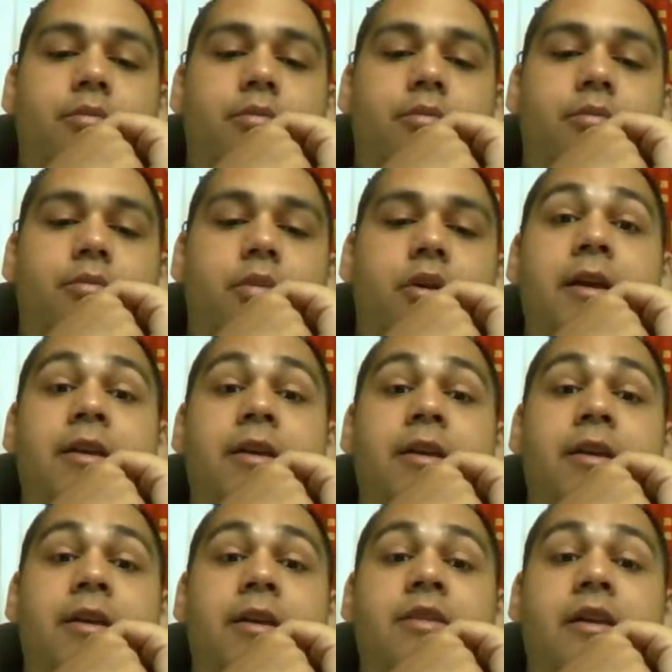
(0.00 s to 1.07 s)
He said
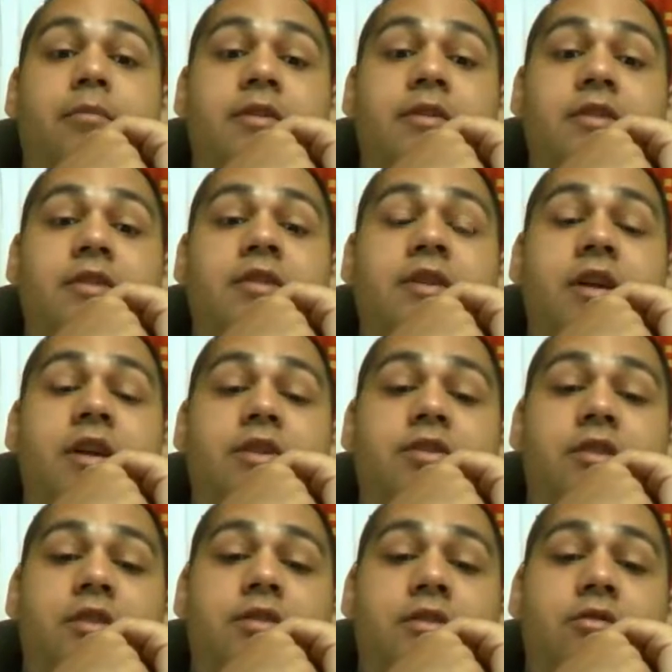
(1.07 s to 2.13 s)
Ballers International is a
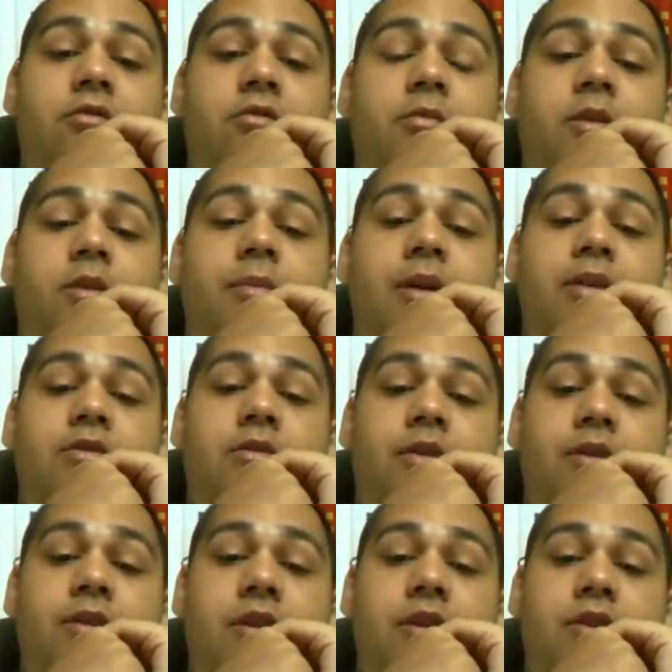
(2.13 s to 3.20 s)
football-based
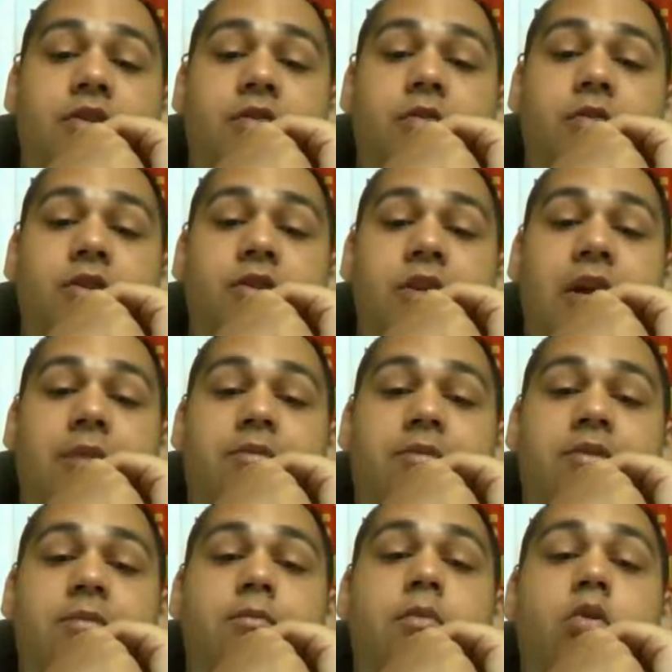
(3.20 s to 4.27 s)
organization which is aimed to
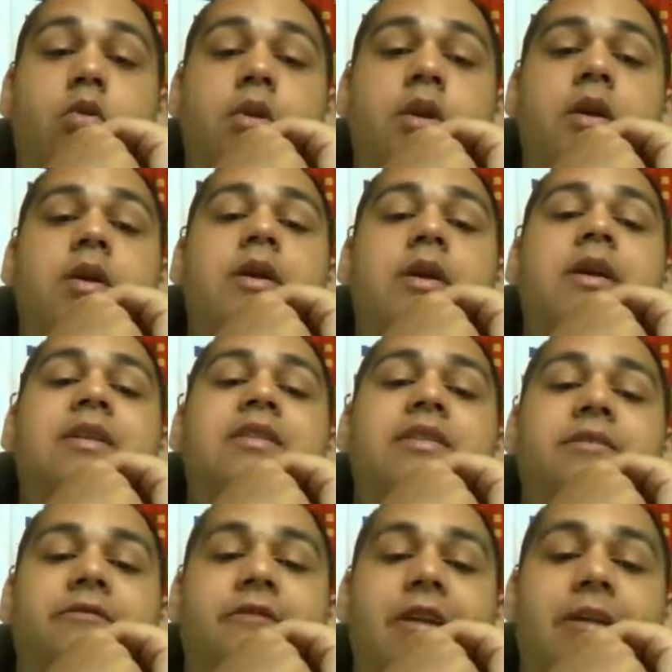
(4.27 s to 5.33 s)
mold,
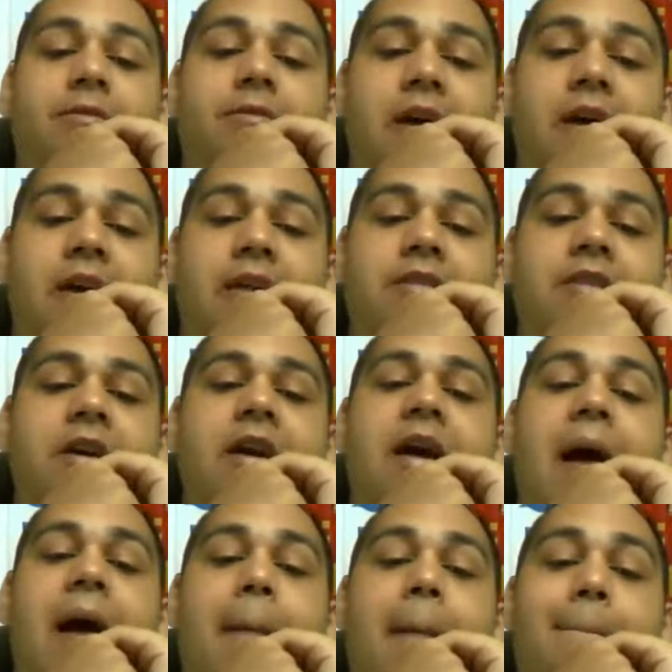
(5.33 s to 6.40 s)
develop talent,
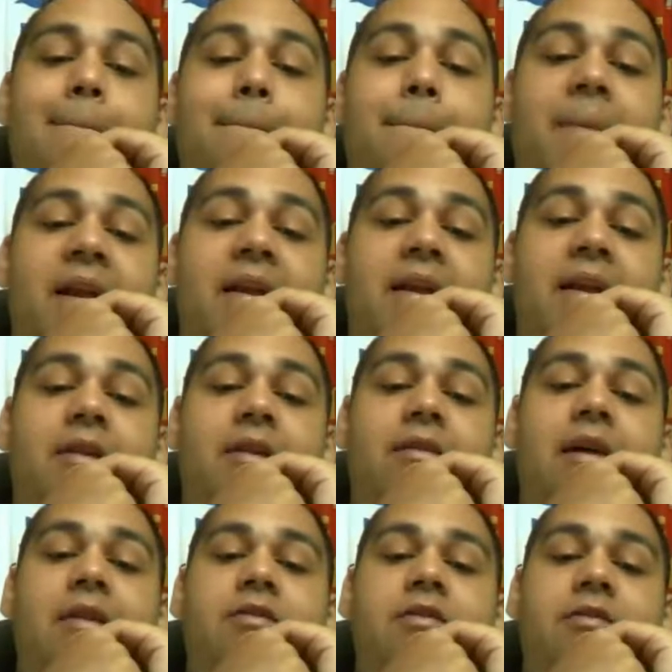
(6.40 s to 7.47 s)
and build the character
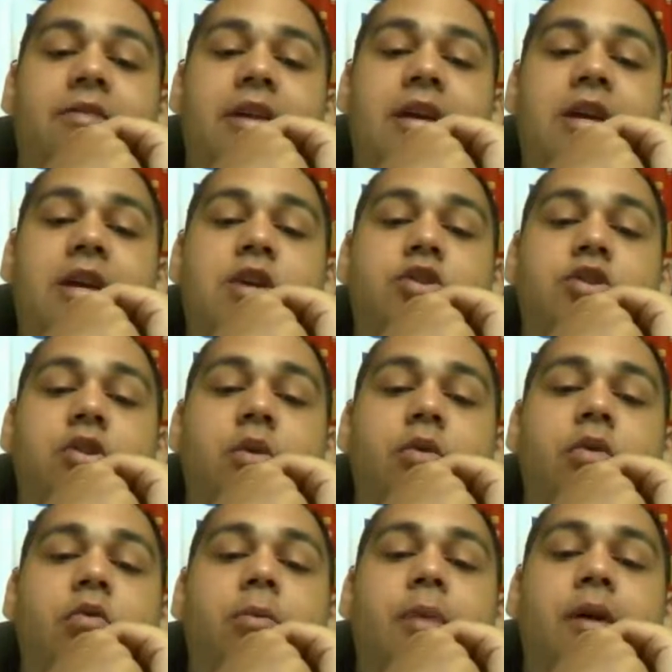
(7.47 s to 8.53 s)
of each youth who
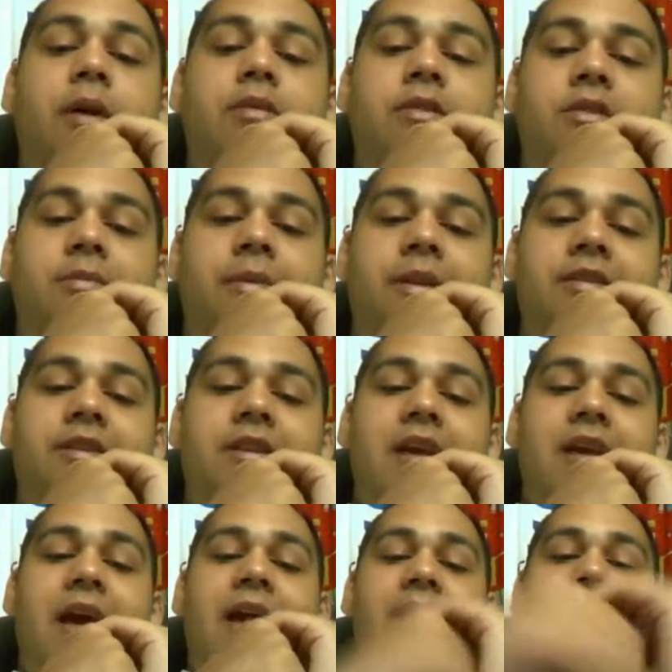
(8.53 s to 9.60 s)
participates in
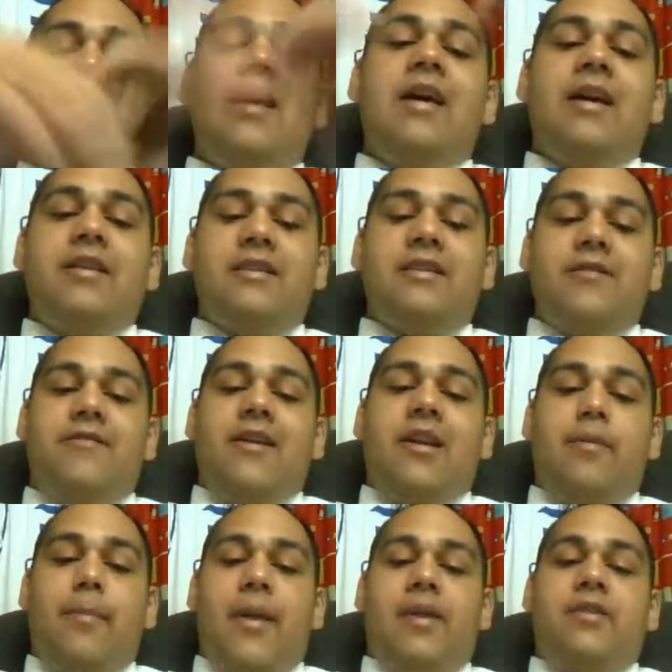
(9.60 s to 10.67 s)
any
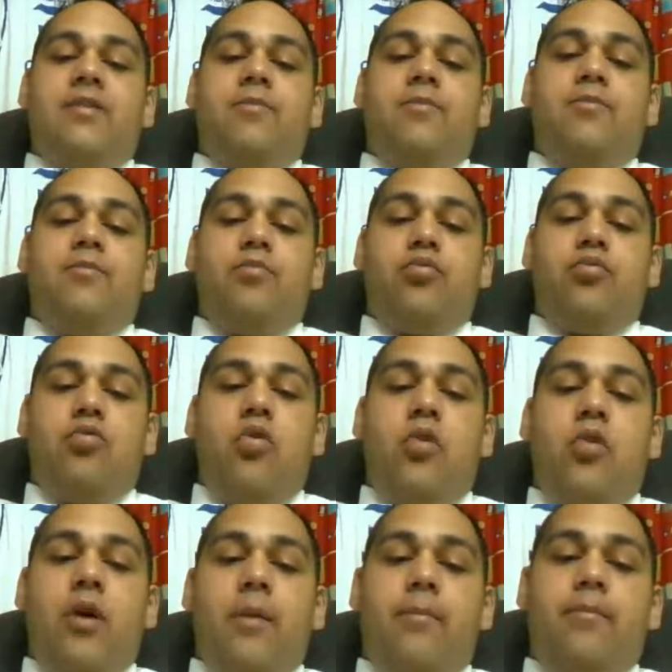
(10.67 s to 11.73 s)
development program.
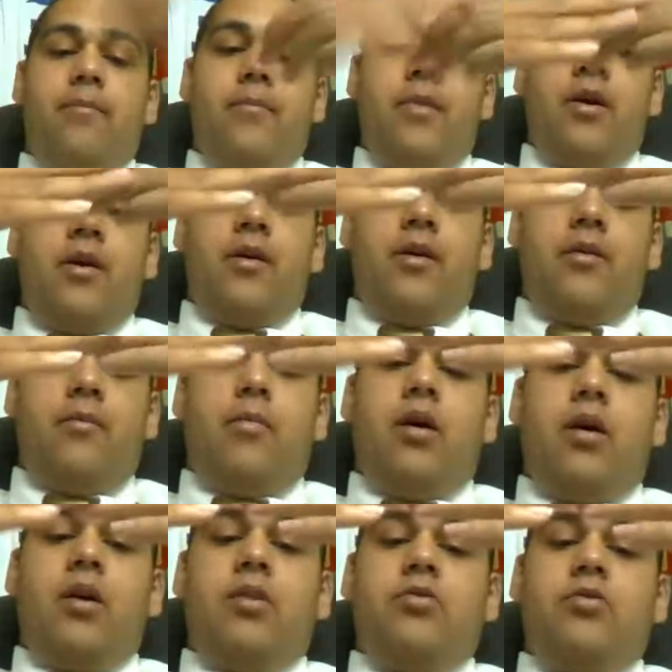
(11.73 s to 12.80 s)
Ballers
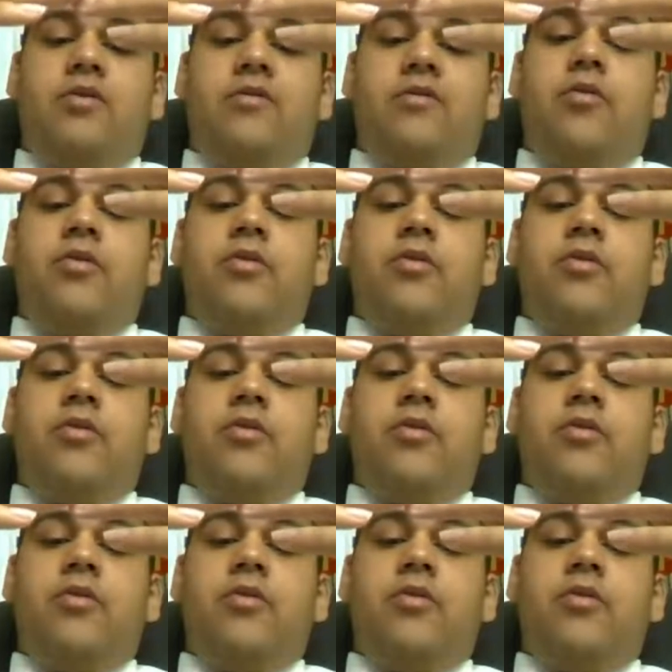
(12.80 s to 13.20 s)
was founded in